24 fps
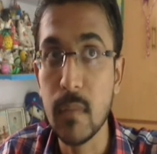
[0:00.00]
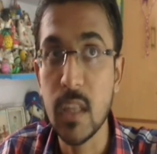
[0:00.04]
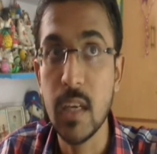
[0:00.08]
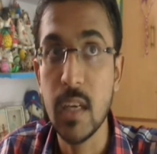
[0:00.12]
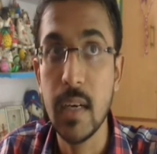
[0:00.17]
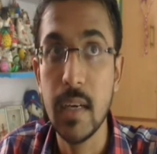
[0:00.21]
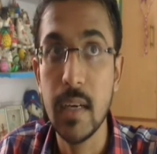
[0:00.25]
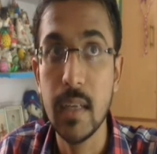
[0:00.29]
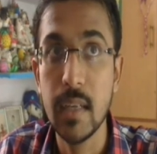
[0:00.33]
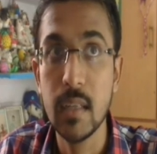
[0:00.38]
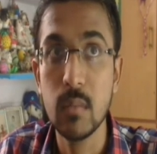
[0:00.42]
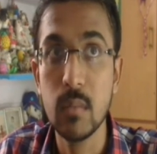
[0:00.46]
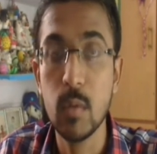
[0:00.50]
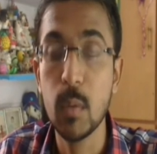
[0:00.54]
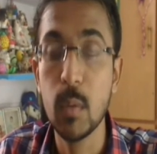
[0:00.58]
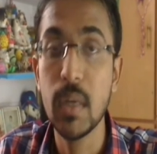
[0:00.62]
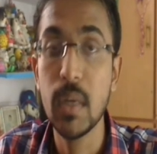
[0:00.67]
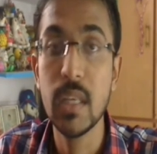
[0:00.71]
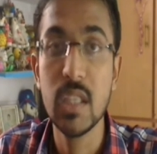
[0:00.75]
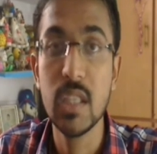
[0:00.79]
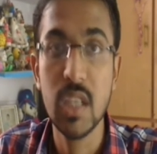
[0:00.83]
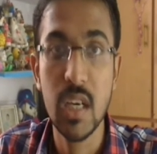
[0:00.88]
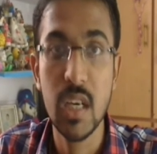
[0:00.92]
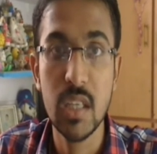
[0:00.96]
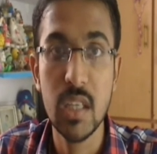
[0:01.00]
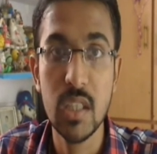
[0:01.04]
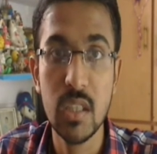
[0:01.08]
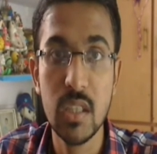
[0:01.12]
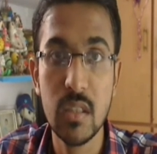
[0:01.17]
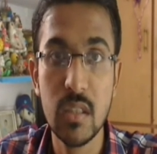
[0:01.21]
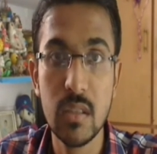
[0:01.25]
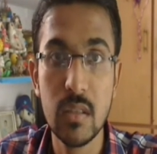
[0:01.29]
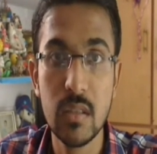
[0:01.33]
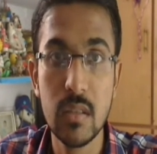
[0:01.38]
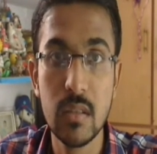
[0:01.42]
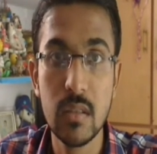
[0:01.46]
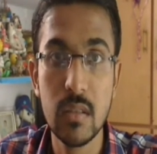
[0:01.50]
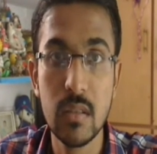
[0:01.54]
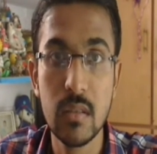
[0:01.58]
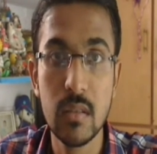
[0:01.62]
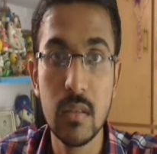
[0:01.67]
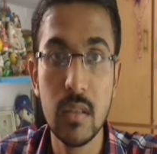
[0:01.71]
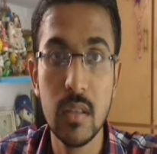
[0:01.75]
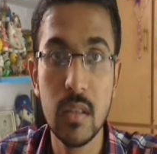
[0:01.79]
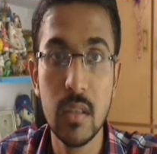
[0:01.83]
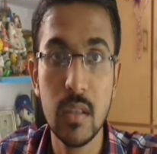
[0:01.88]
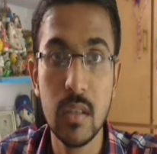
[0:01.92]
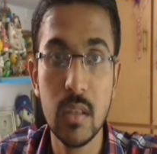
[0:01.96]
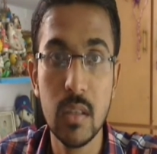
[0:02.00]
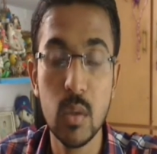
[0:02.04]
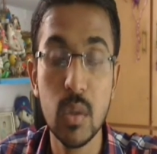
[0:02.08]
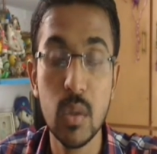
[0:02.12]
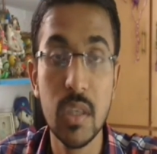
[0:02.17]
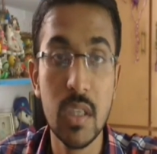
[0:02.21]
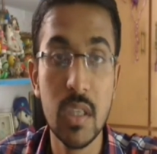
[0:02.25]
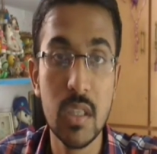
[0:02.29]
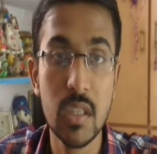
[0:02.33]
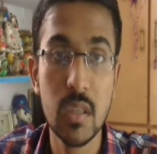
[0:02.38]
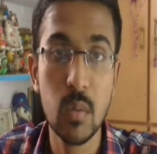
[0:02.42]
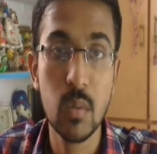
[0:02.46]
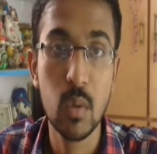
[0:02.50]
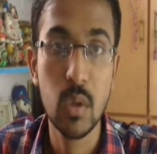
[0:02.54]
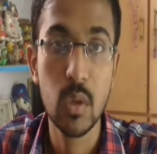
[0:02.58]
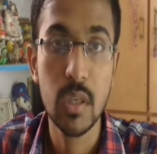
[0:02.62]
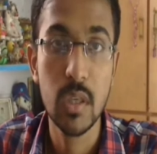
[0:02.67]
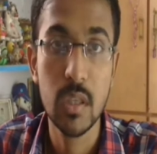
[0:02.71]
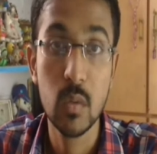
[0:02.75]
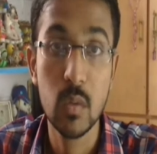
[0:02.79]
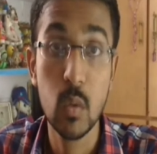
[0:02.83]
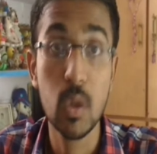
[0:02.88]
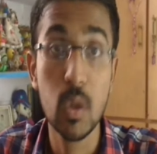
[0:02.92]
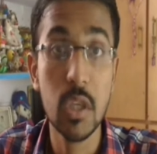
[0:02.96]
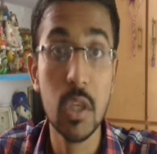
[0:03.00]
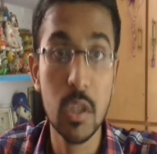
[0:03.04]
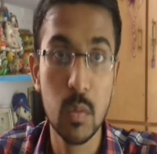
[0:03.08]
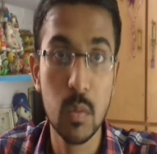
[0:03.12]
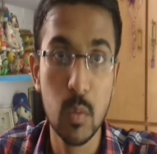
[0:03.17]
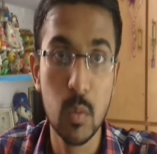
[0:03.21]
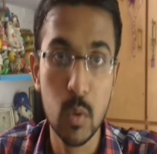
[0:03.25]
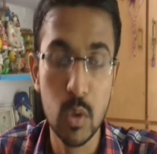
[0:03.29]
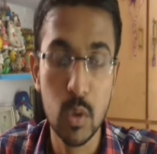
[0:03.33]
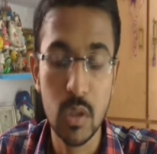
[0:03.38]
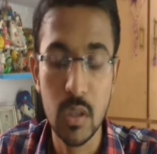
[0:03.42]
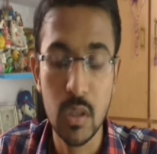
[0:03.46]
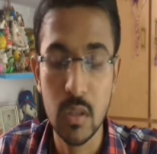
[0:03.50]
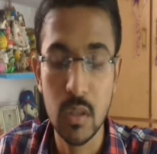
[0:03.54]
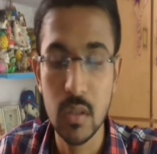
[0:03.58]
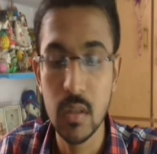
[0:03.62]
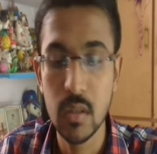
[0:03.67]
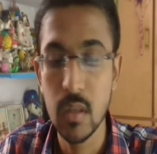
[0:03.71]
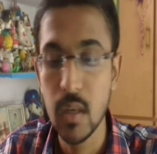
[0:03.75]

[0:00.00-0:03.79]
and mobile chargings to increase the voltage boosters.